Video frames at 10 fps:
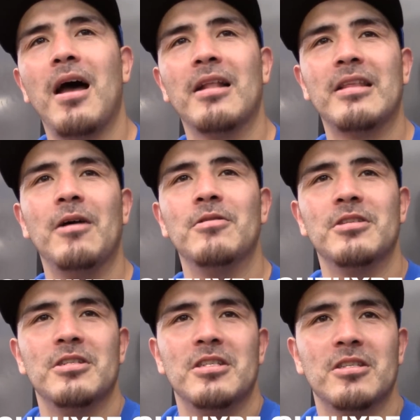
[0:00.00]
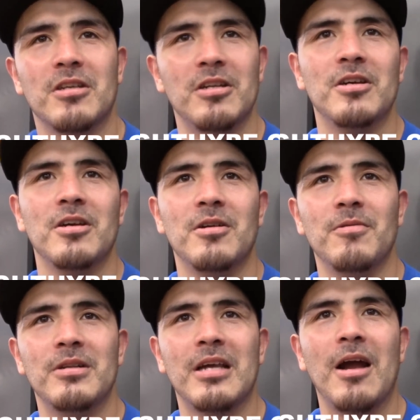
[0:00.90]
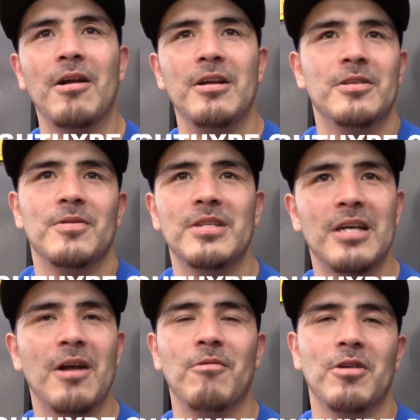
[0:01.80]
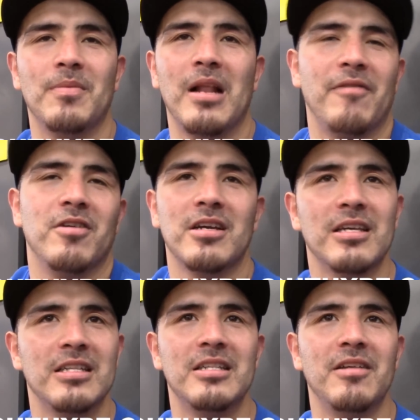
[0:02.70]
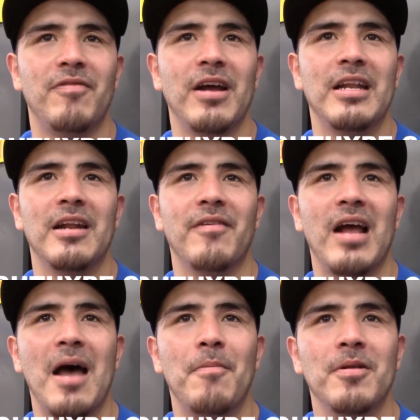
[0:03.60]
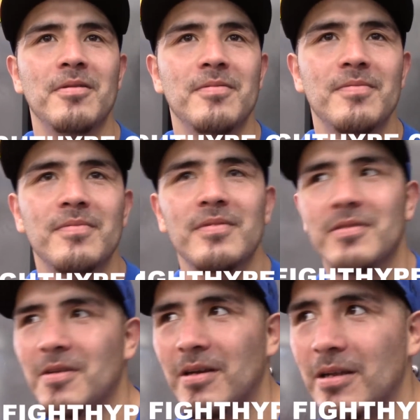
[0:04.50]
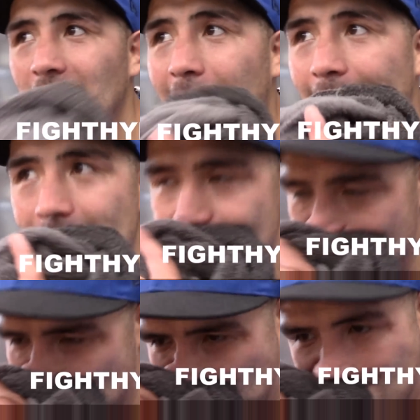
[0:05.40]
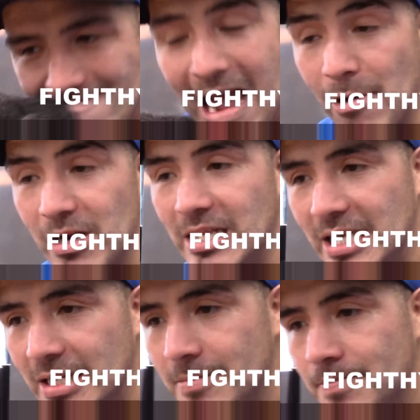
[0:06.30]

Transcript: I thought I was just gonna retire, he's gonna retire, we're gonna be like, fucking, if fight didn't ever happen. So, you know, I really did.